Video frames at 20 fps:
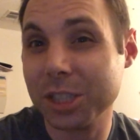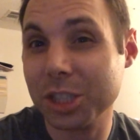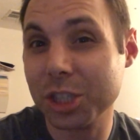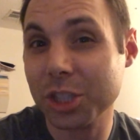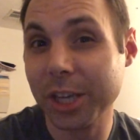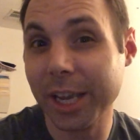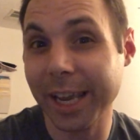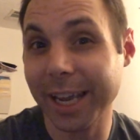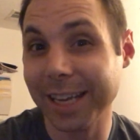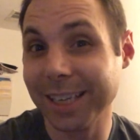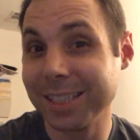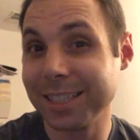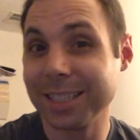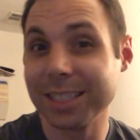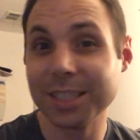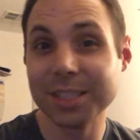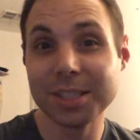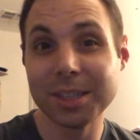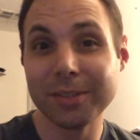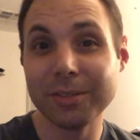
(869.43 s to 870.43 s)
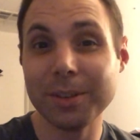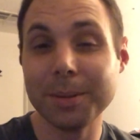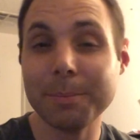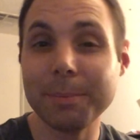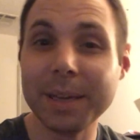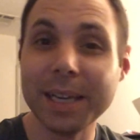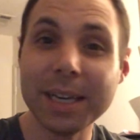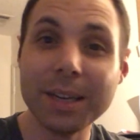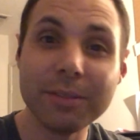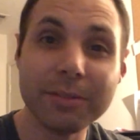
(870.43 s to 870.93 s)
chances of it
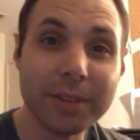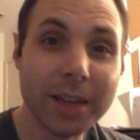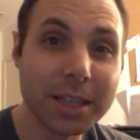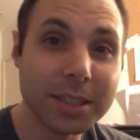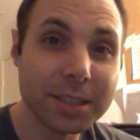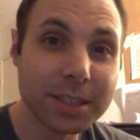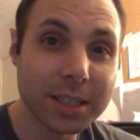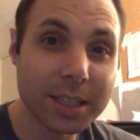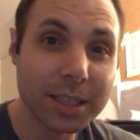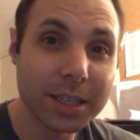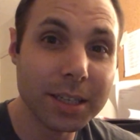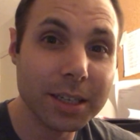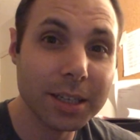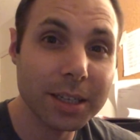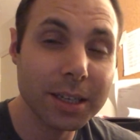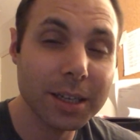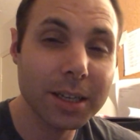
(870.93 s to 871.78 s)
manifesting?